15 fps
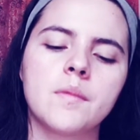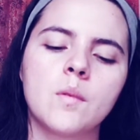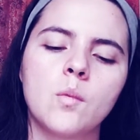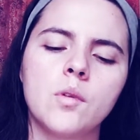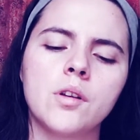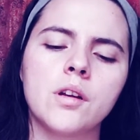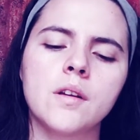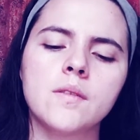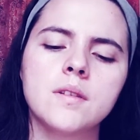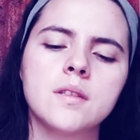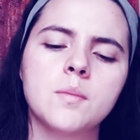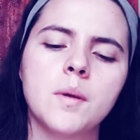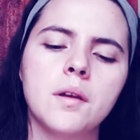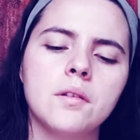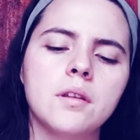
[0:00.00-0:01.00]
We're nervous
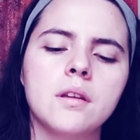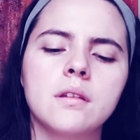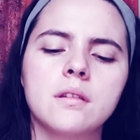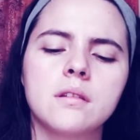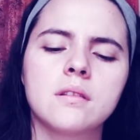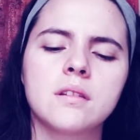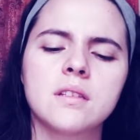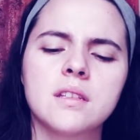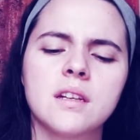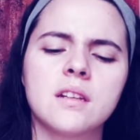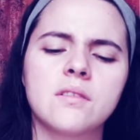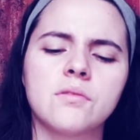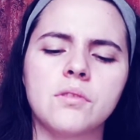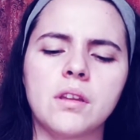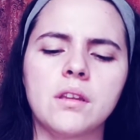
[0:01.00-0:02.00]
about it. It's kind
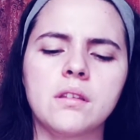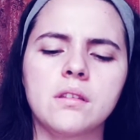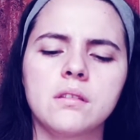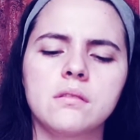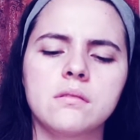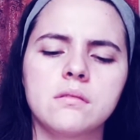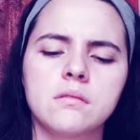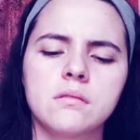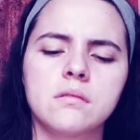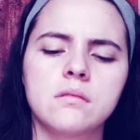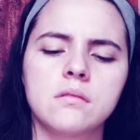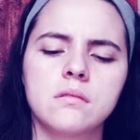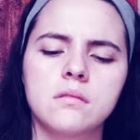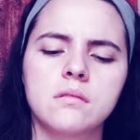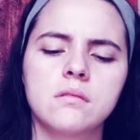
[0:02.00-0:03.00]
of like
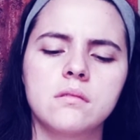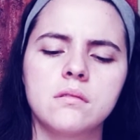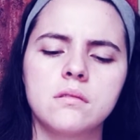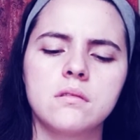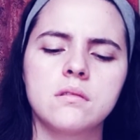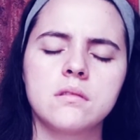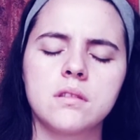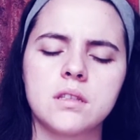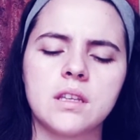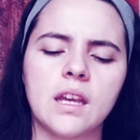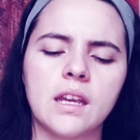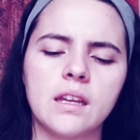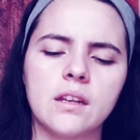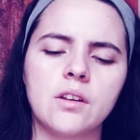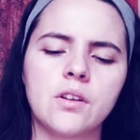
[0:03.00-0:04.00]
this
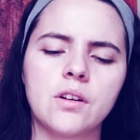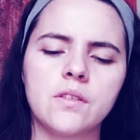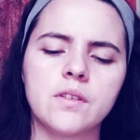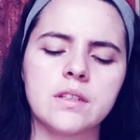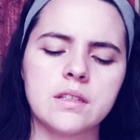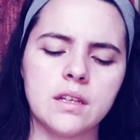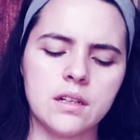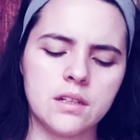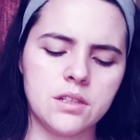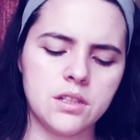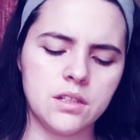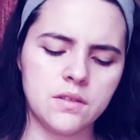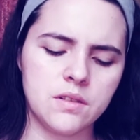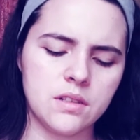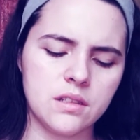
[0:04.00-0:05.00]
like nervous
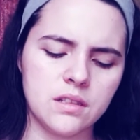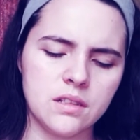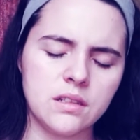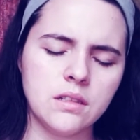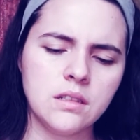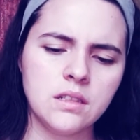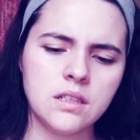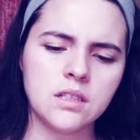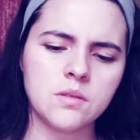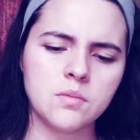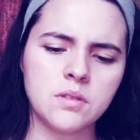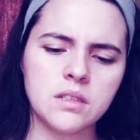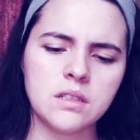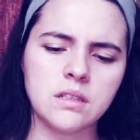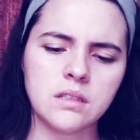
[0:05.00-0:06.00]
energy of just like, oh, I just
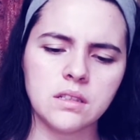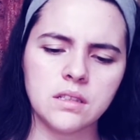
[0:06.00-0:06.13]
want to,